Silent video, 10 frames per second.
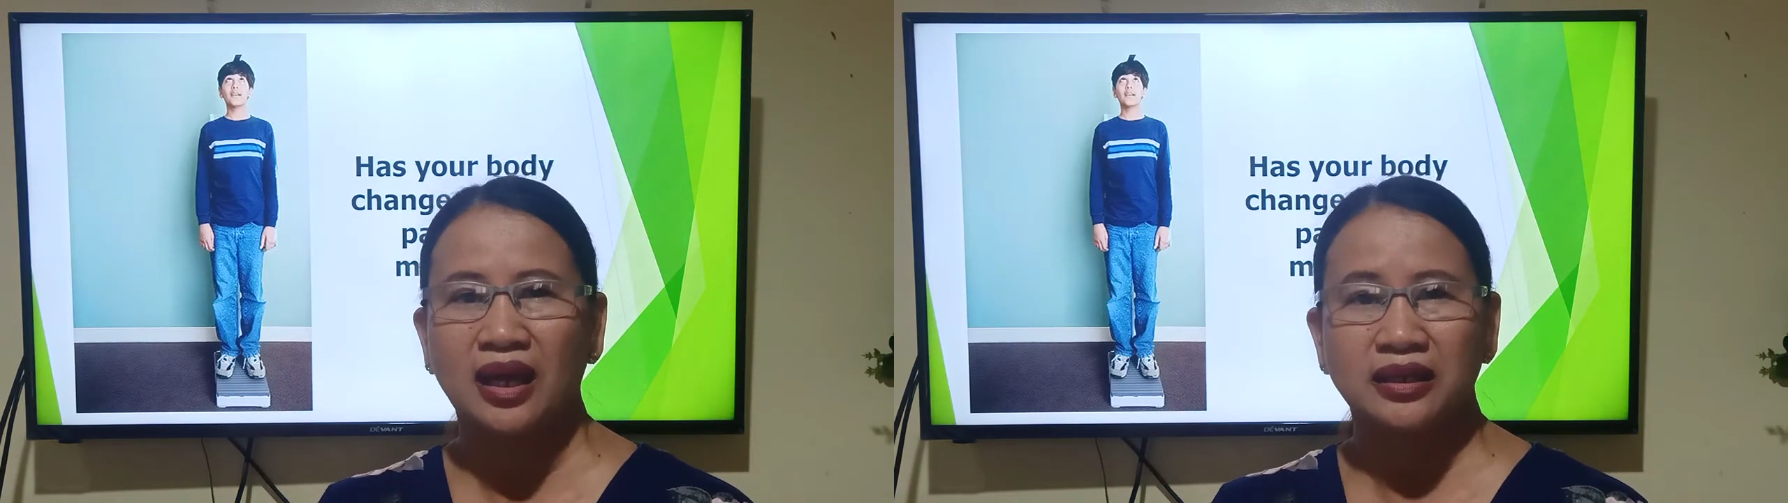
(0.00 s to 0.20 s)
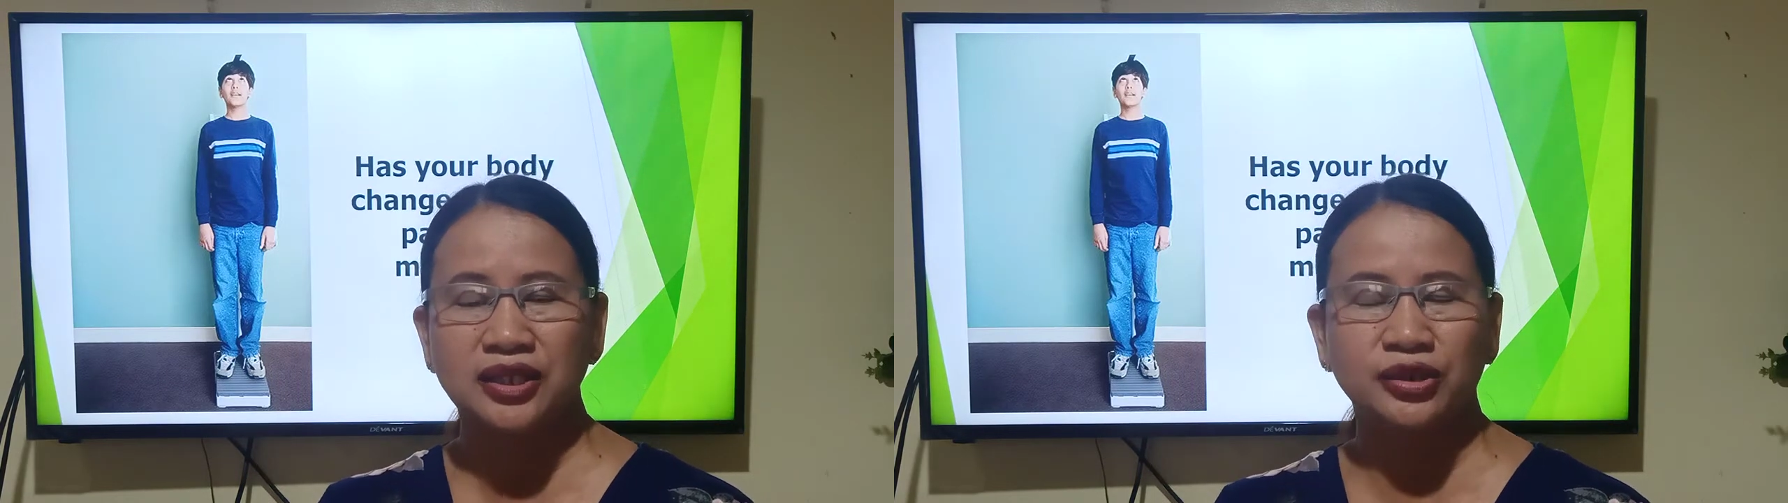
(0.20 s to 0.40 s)

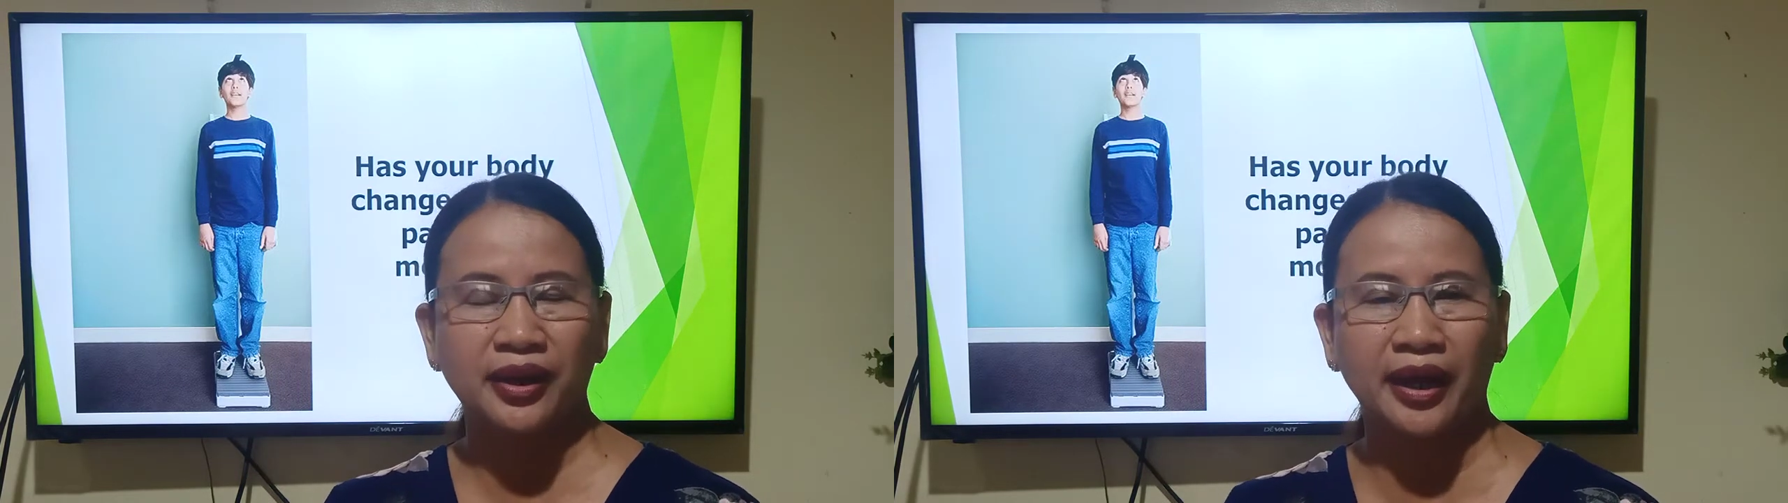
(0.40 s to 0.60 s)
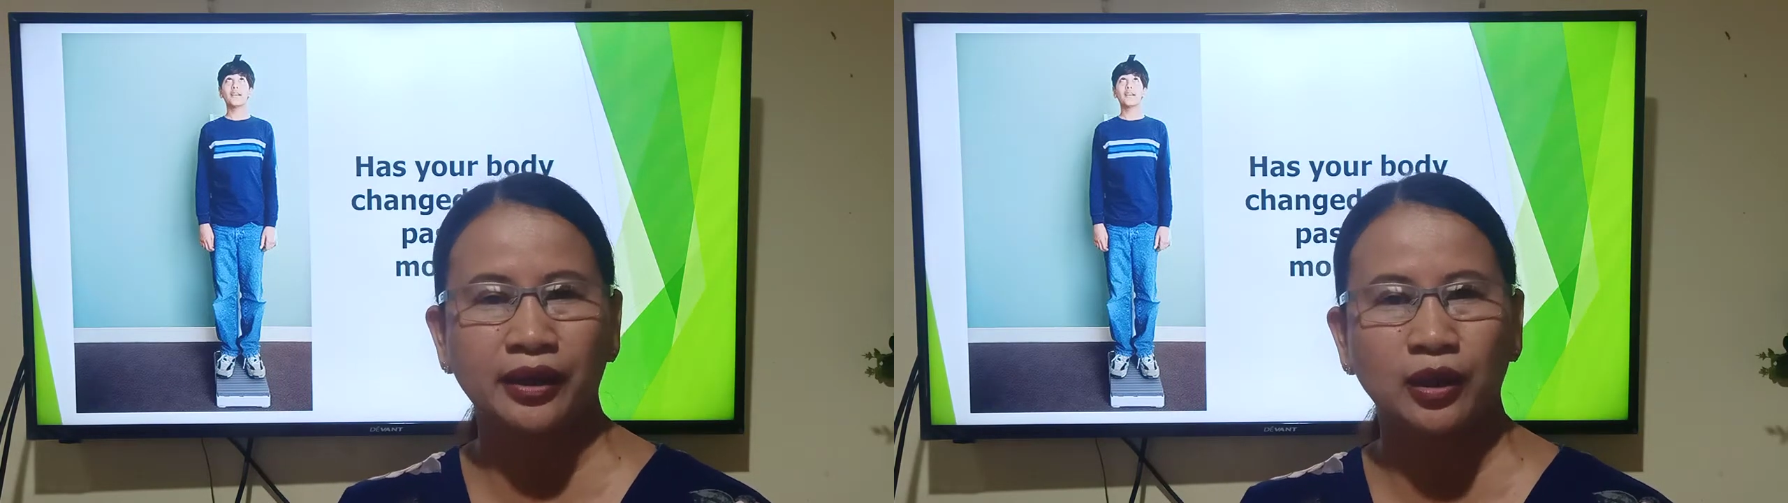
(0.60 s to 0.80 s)
Did your
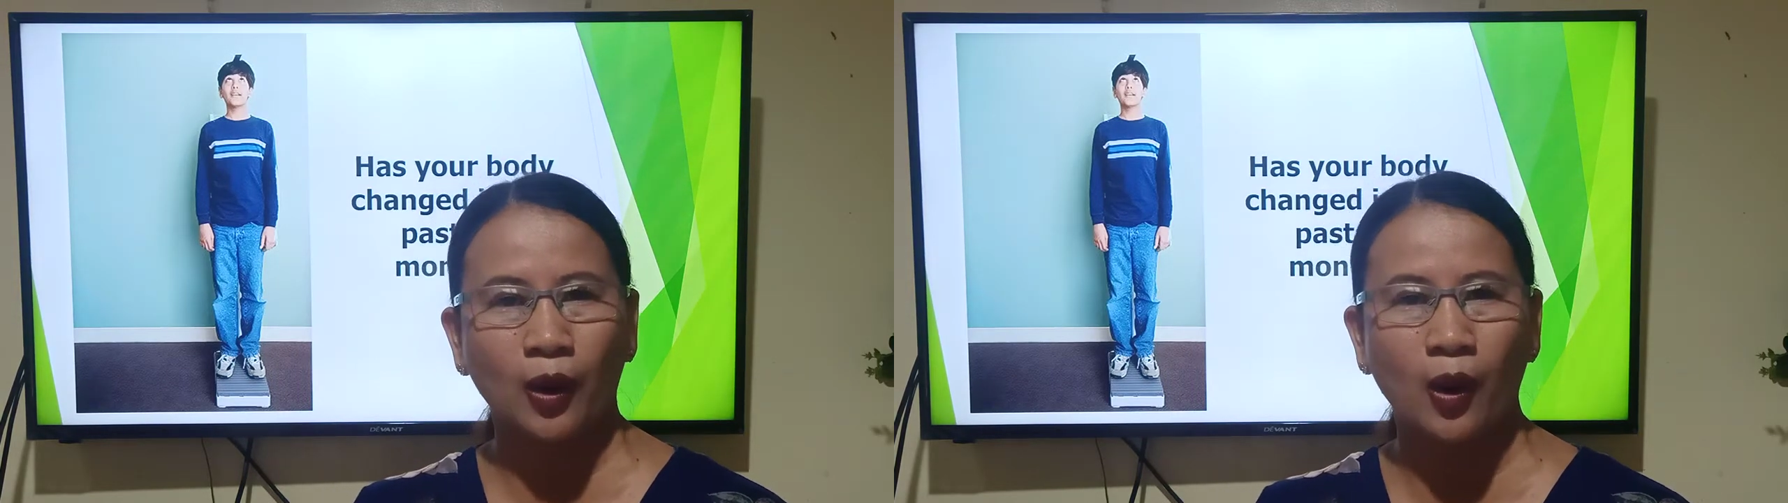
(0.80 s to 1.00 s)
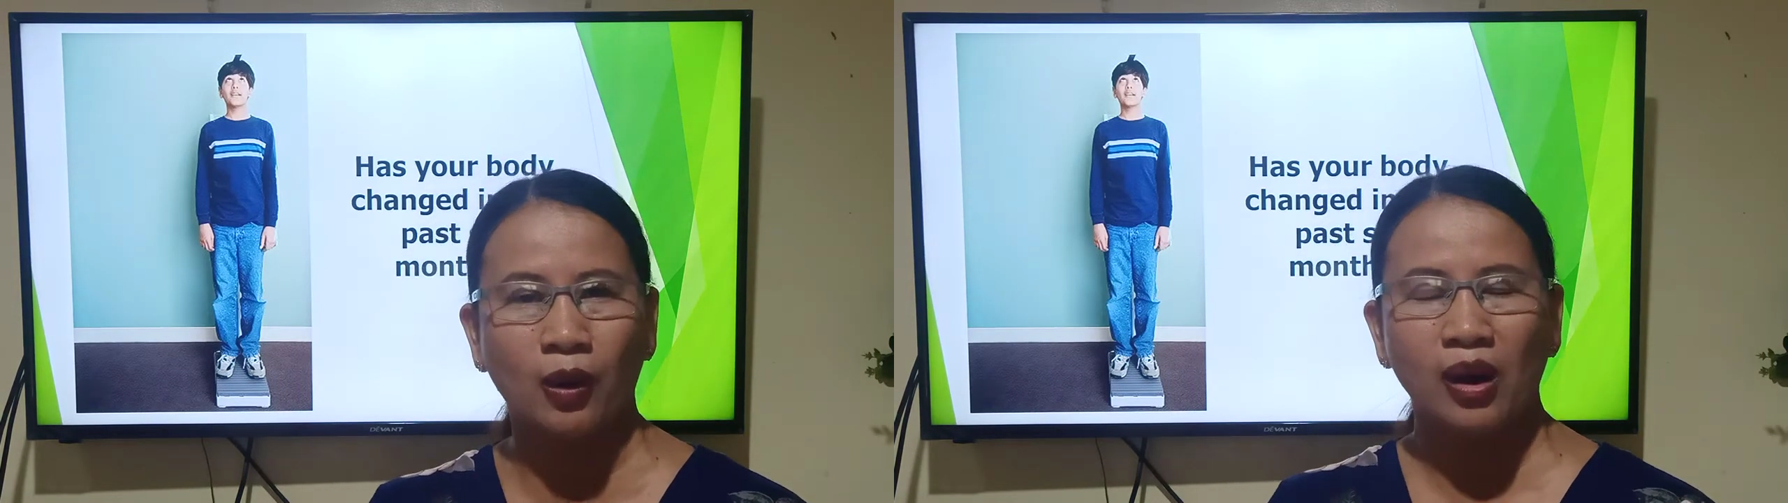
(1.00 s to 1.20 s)
hair
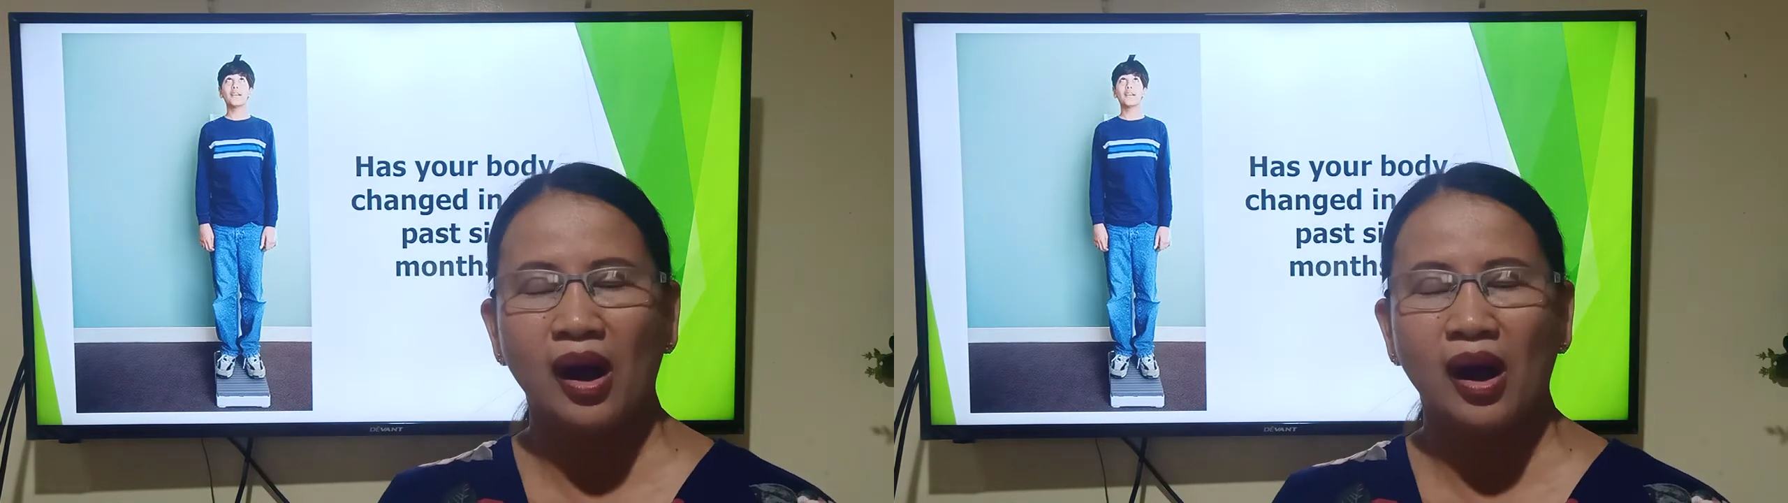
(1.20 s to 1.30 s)
grow?